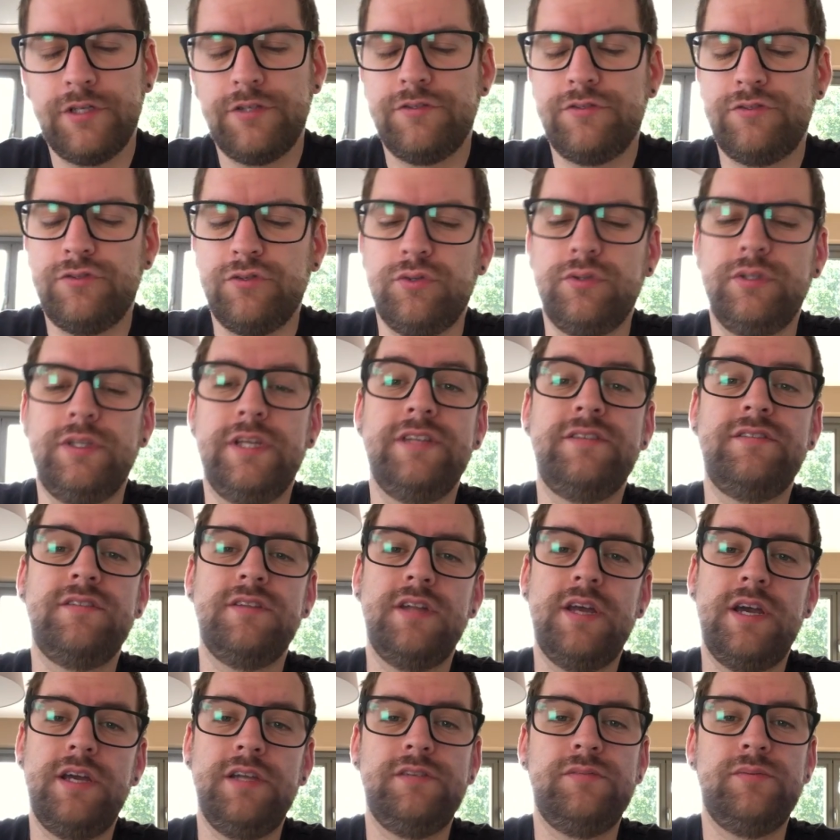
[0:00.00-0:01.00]
So that's a
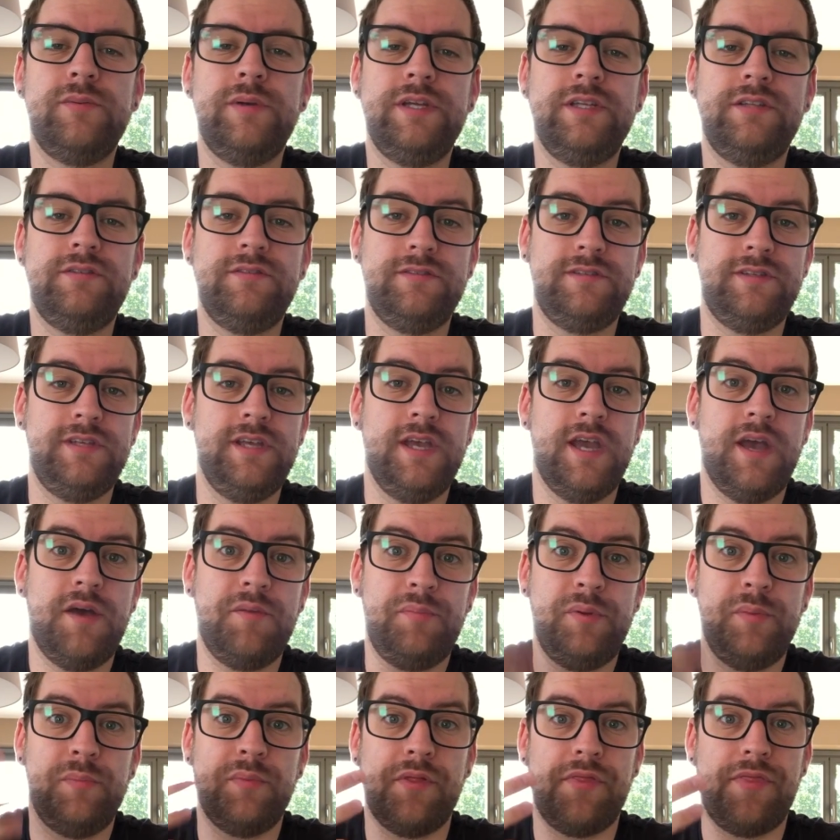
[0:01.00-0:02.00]
nice way to see how
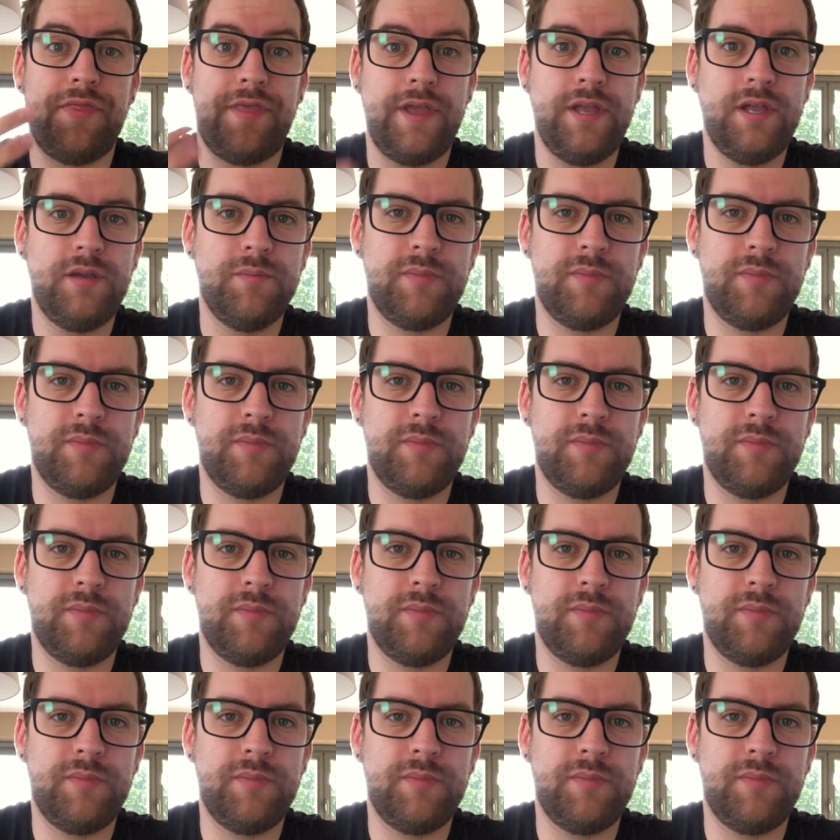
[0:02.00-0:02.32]
people think